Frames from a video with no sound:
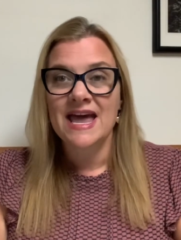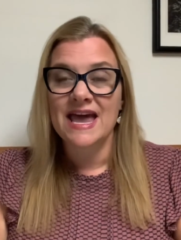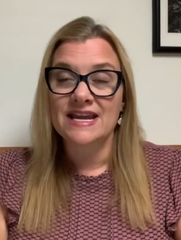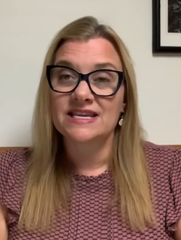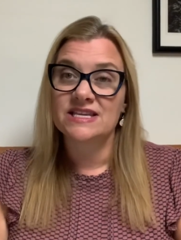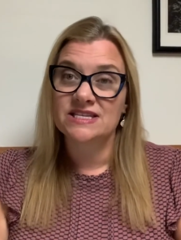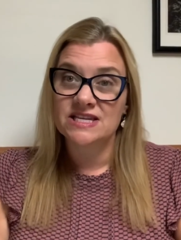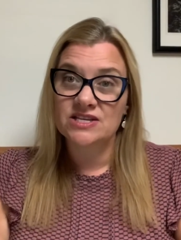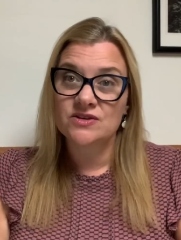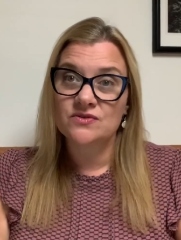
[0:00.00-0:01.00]
and
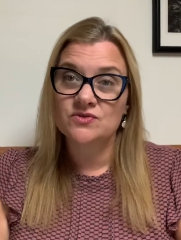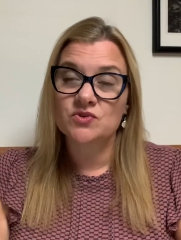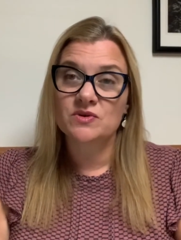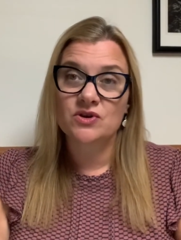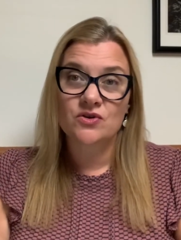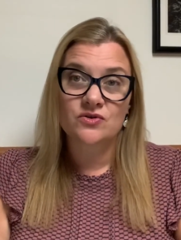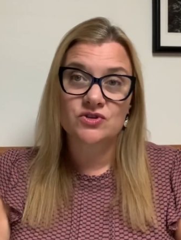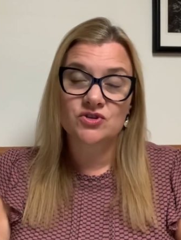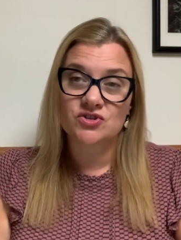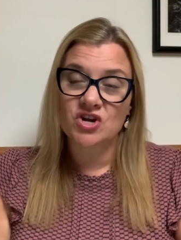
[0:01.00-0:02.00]
continue to encourage
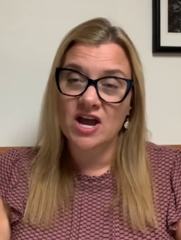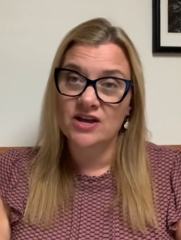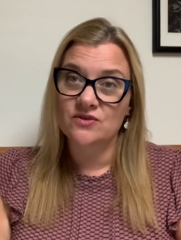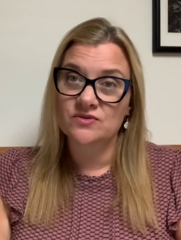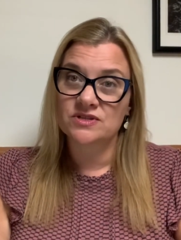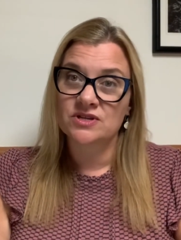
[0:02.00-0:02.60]
your child